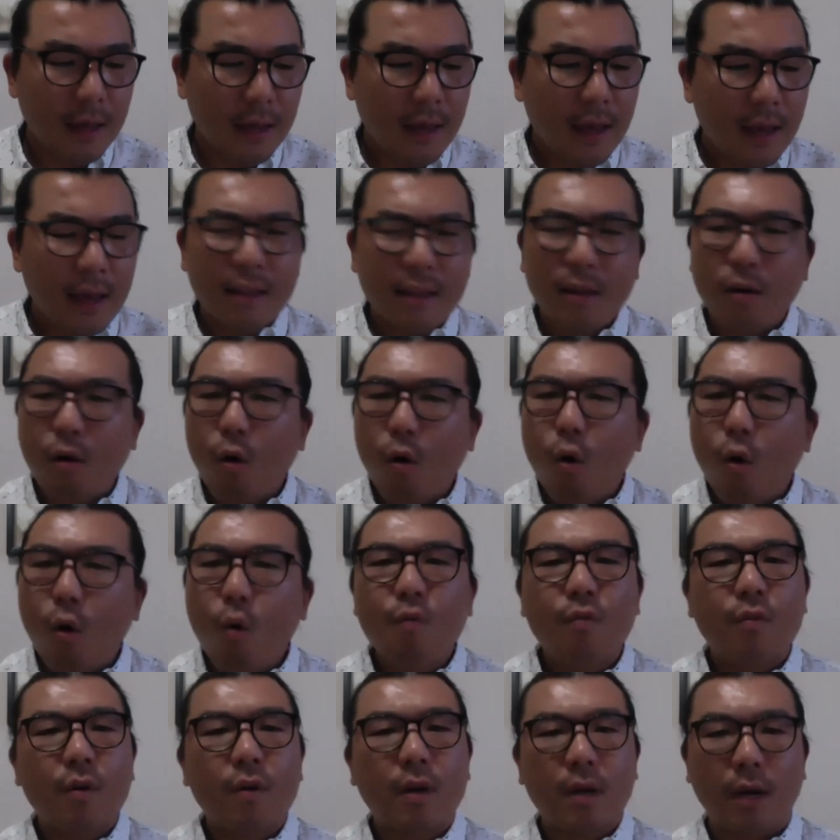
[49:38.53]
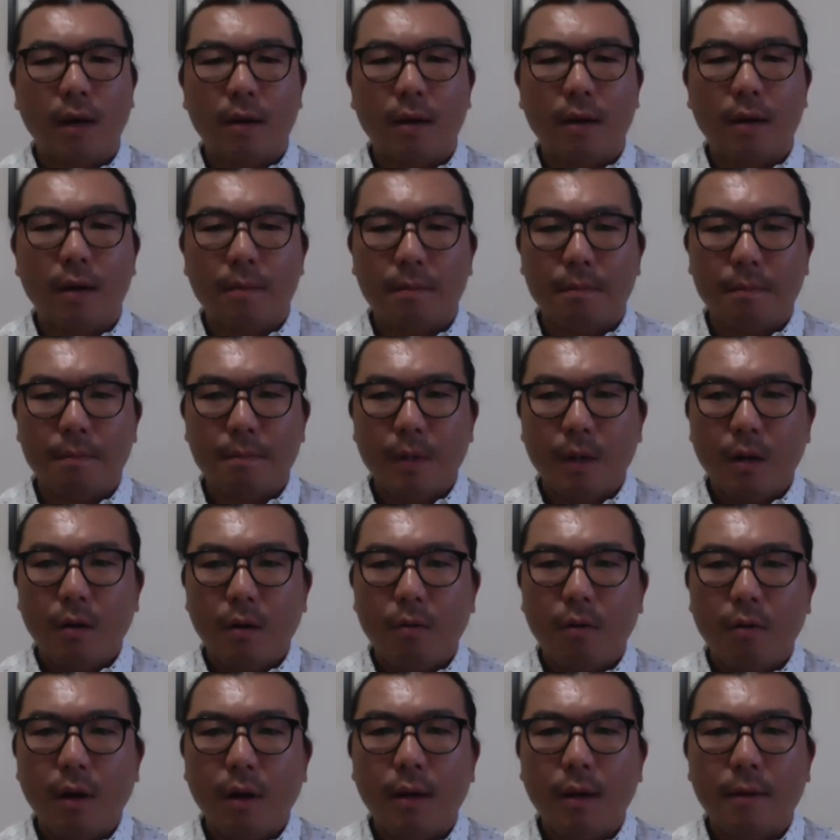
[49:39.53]
And then overcome,
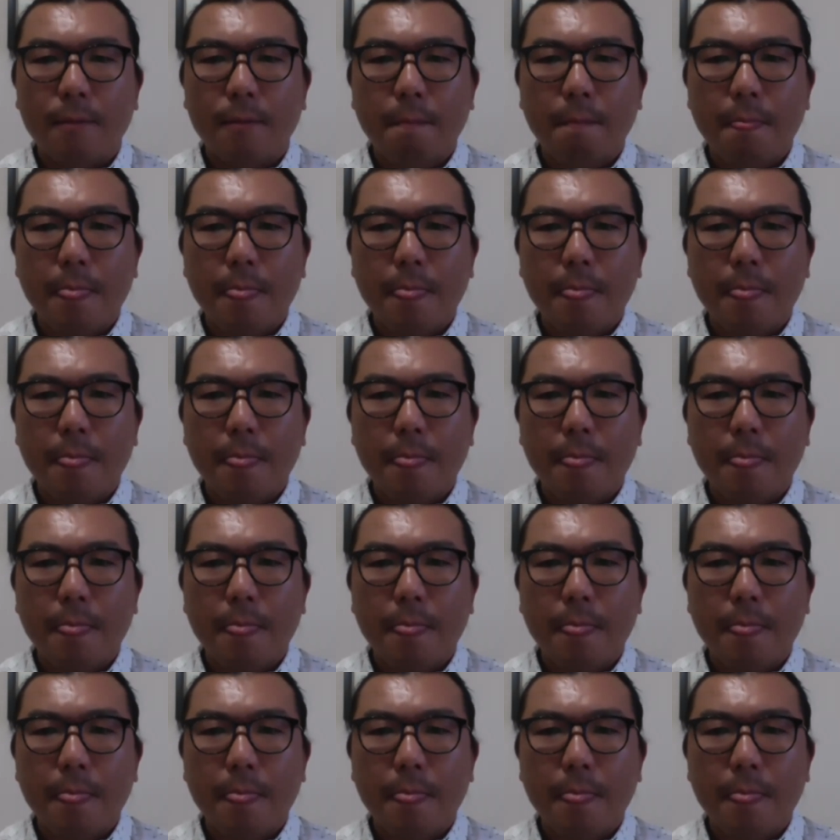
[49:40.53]
right?